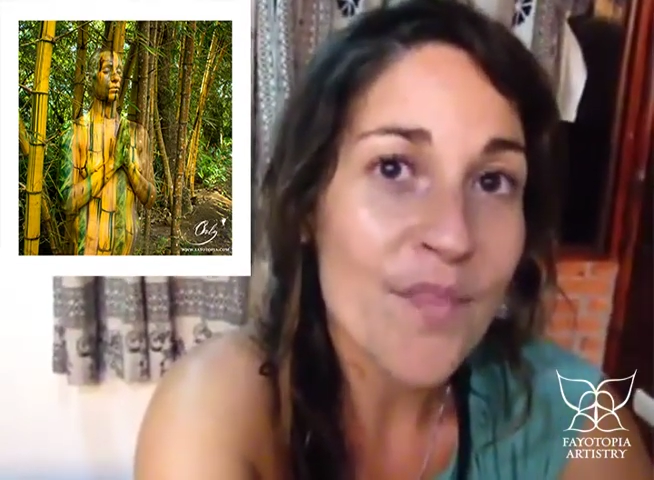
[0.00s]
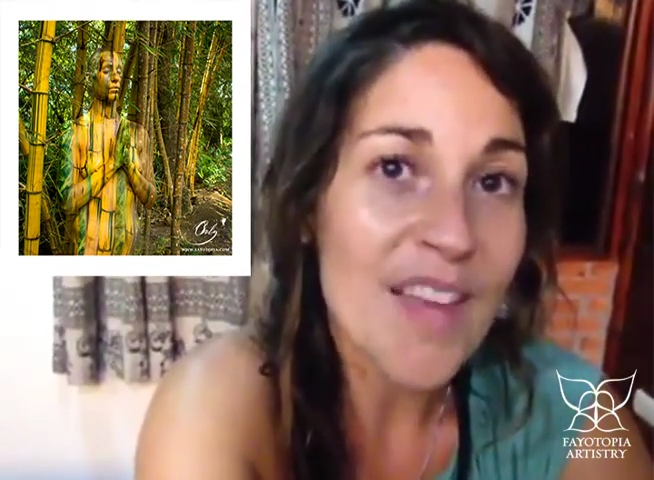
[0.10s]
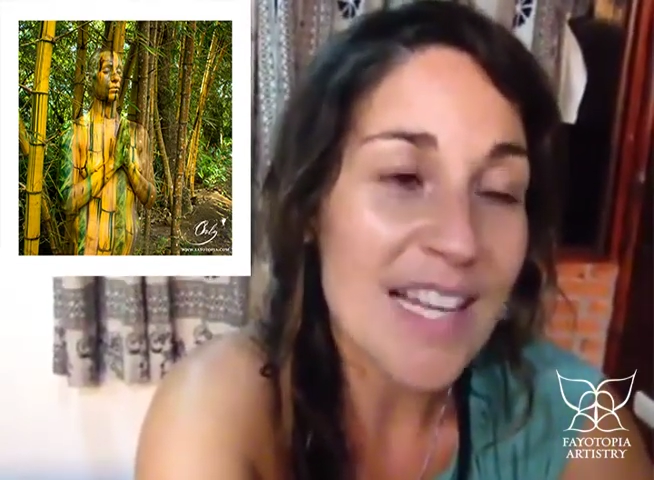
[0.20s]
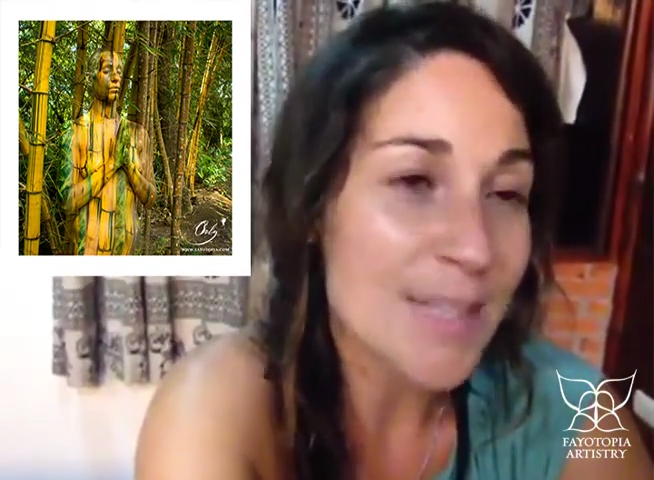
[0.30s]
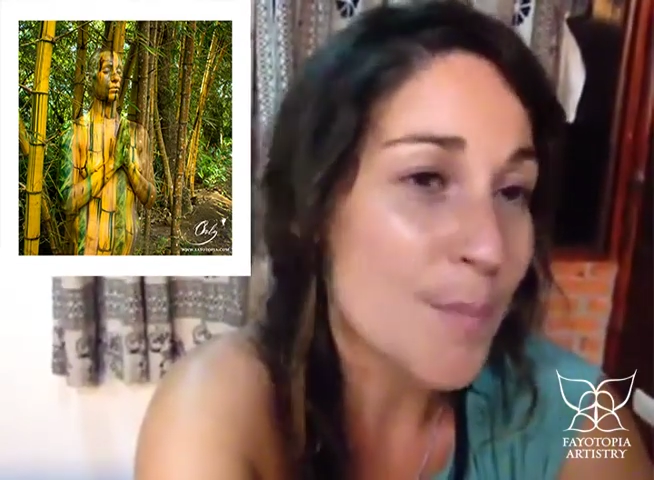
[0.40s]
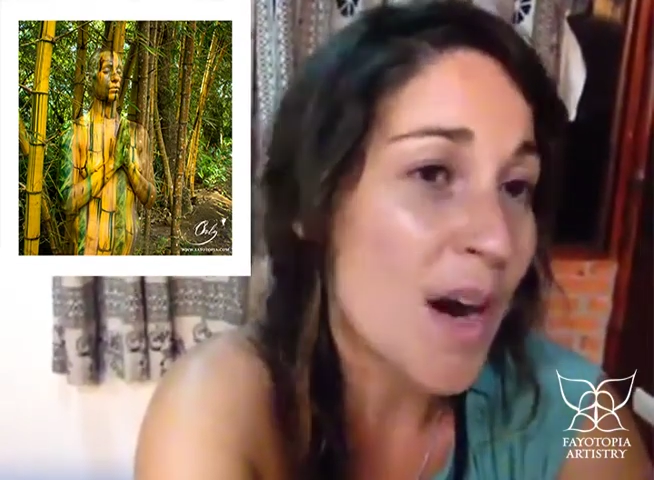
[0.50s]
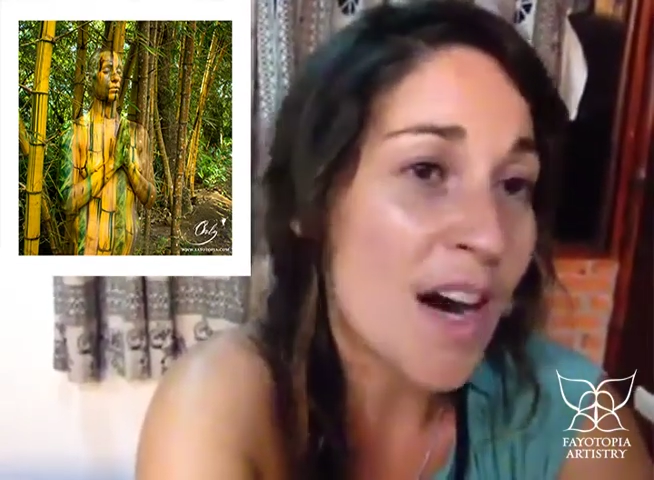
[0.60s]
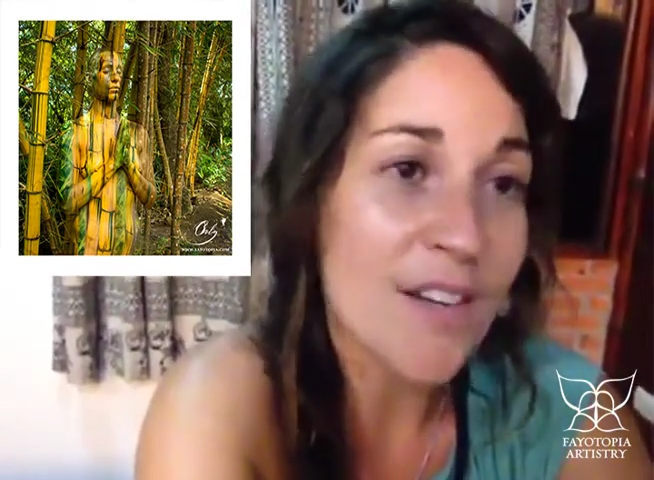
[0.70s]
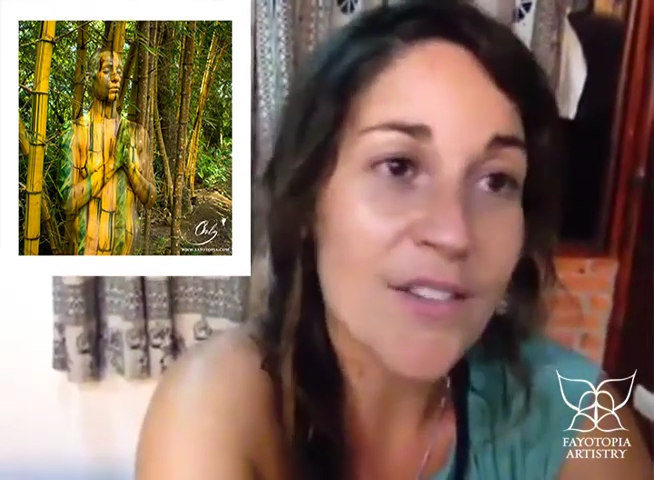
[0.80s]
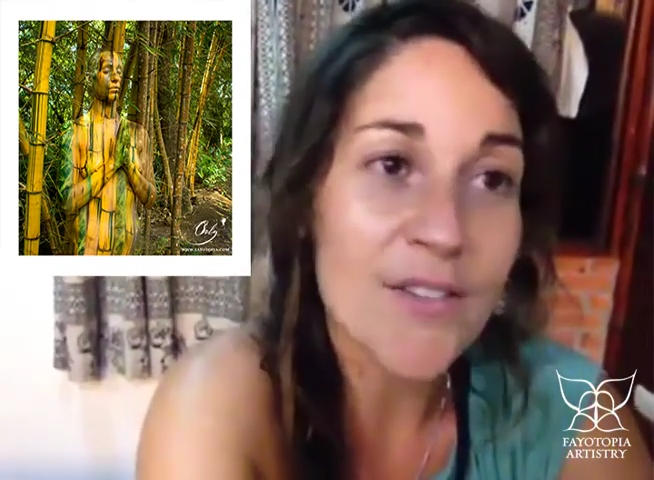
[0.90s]
that's
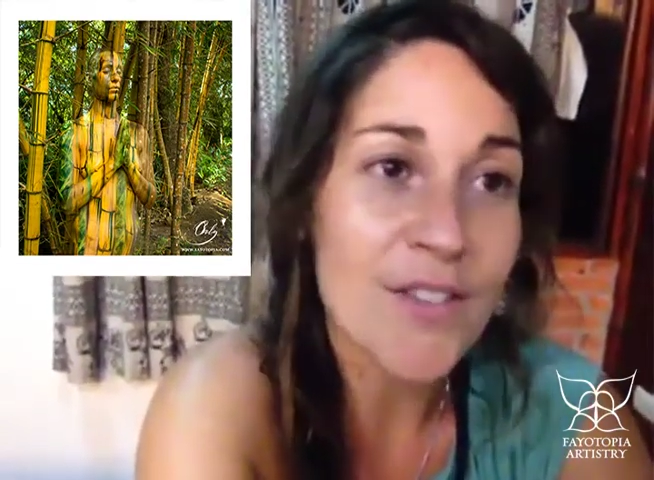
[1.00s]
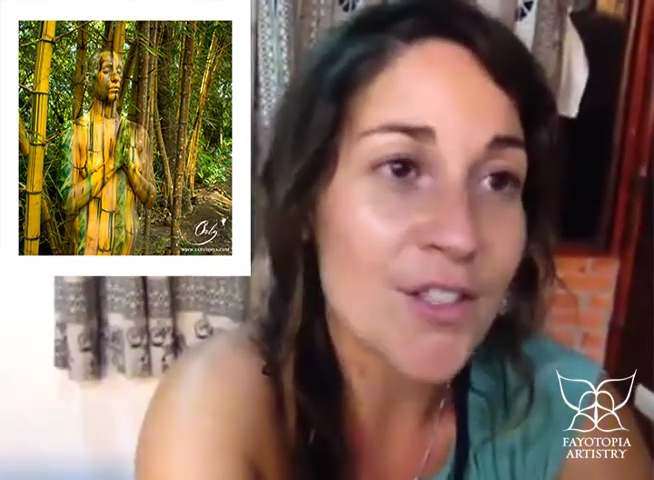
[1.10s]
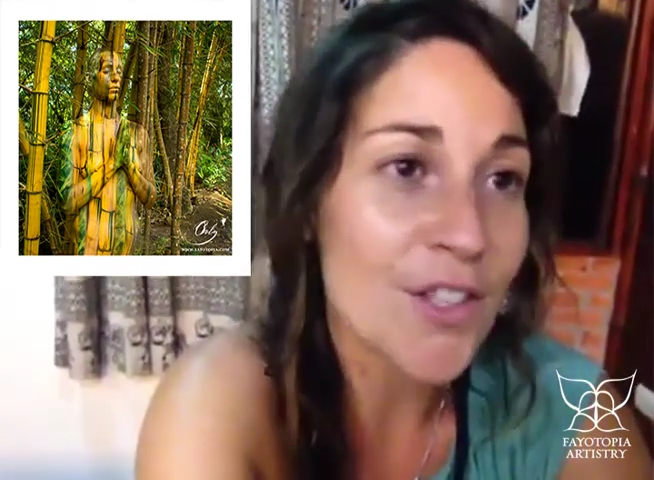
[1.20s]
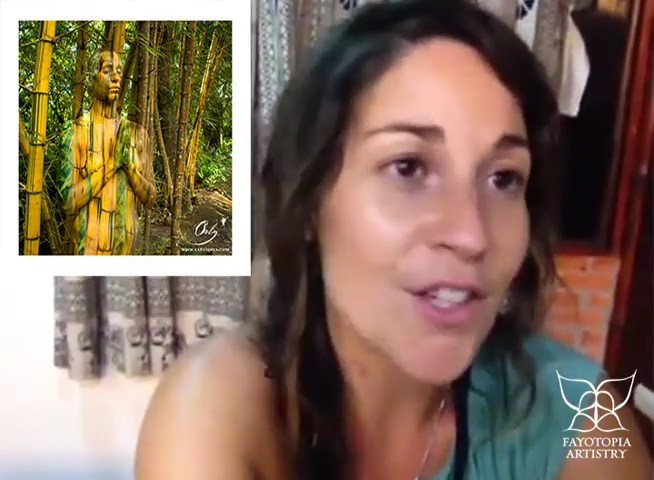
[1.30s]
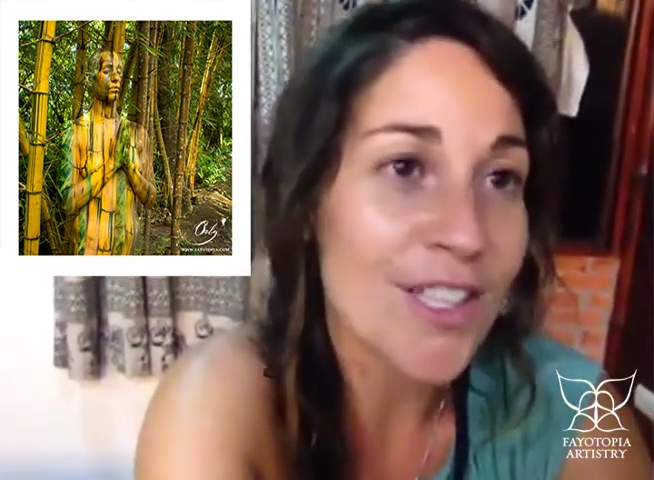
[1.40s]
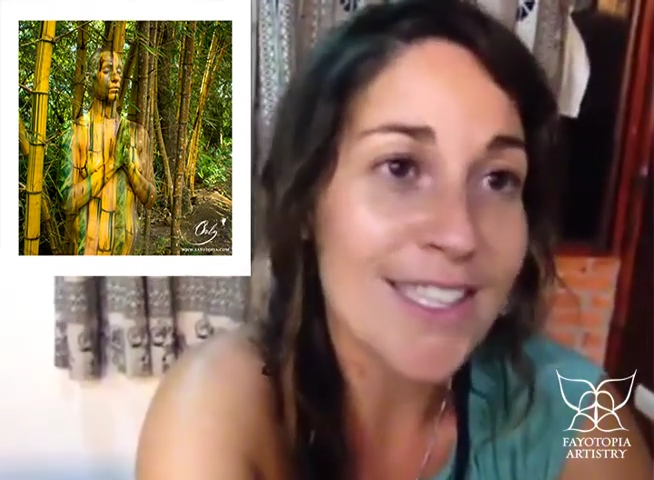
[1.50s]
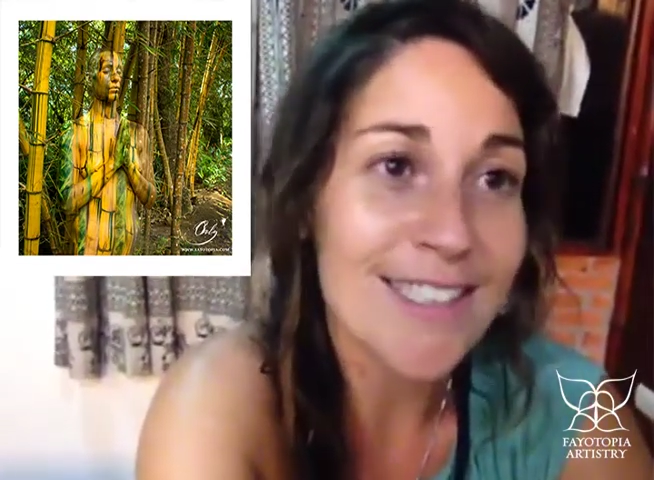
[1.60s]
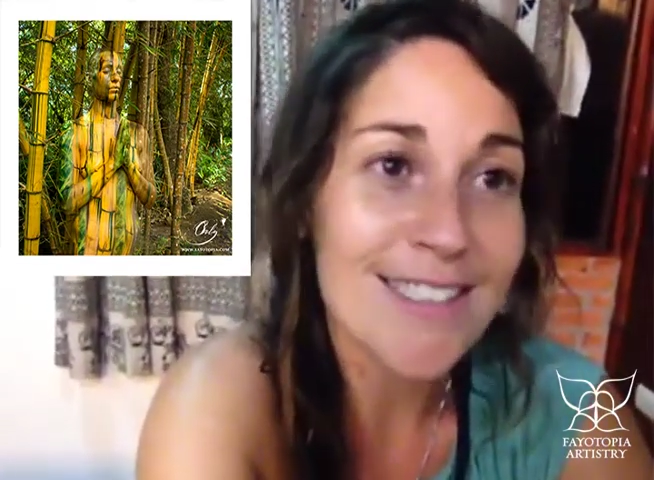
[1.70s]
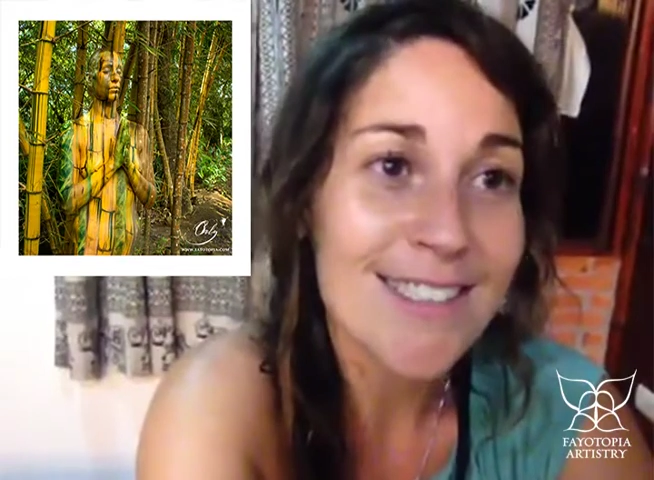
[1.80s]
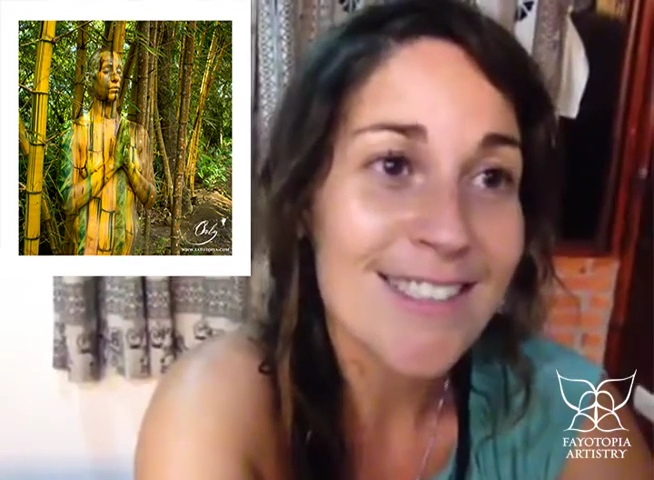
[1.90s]
part of the
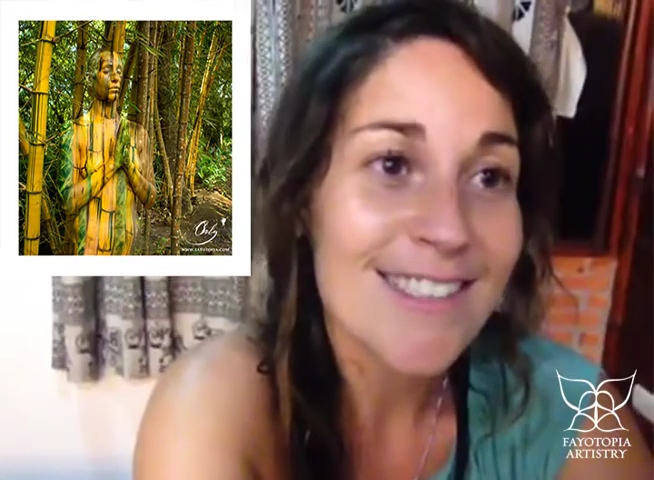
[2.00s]
journey.